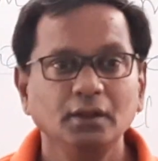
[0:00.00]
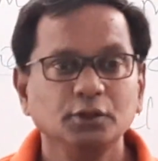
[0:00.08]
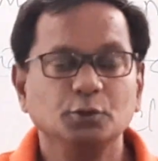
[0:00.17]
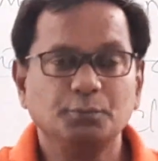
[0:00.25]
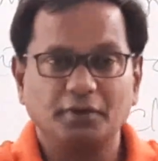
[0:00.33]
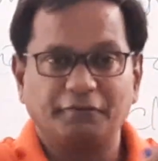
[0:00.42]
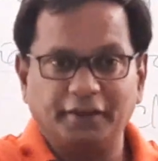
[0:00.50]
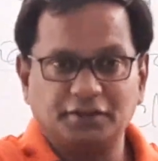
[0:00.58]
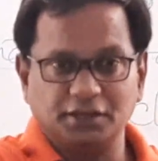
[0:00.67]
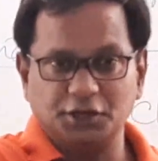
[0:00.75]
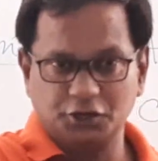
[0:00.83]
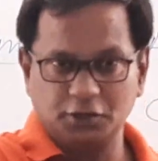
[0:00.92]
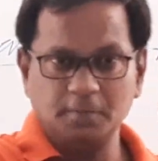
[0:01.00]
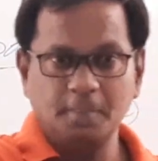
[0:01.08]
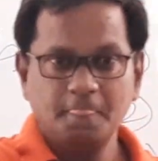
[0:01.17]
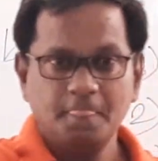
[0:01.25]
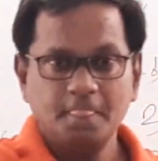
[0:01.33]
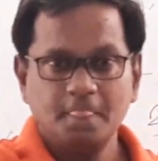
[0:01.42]
So
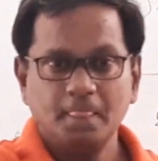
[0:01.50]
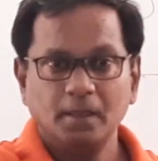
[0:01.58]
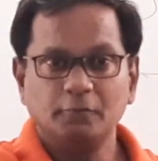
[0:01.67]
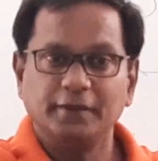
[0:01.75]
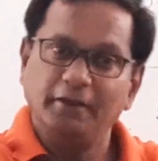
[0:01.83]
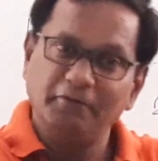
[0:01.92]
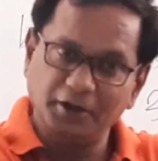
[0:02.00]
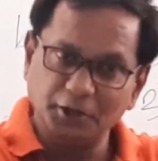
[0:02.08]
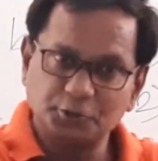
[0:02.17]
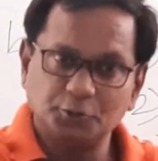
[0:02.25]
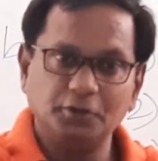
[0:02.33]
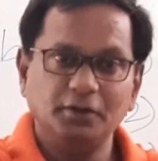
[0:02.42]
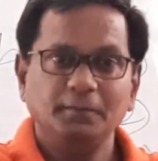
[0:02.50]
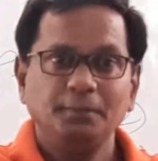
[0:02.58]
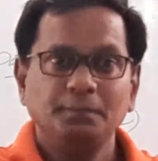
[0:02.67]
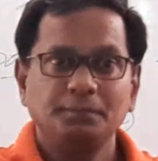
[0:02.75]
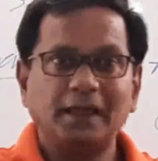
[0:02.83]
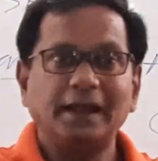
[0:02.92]
prefixation, we have
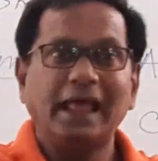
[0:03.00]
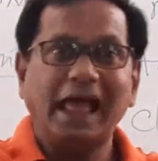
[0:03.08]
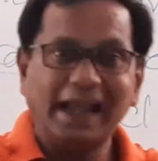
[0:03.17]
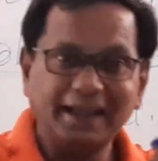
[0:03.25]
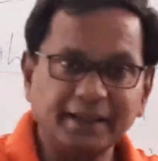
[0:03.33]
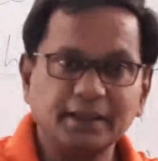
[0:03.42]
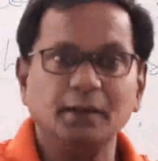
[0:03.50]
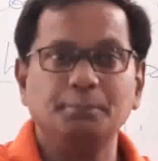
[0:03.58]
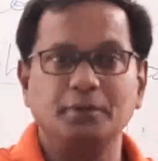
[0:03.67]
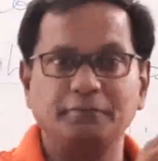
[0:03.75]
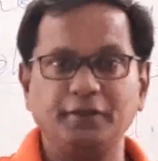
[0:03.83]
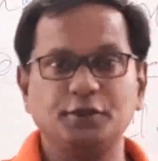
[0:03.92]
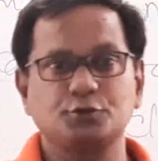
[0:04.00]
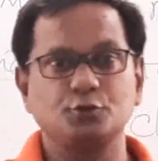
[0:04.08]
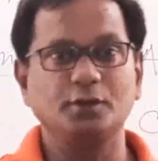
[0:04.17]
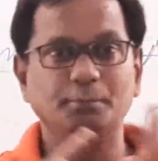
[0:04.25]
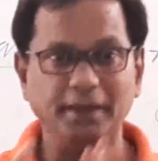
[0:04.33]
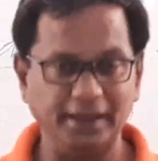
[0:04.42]
understood that adding a prefix to
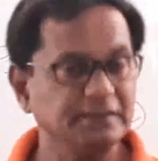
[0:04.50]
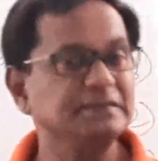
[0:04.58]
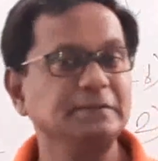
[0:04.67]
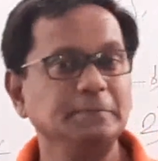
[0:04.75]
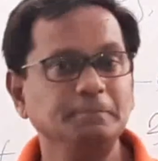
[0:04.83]
the base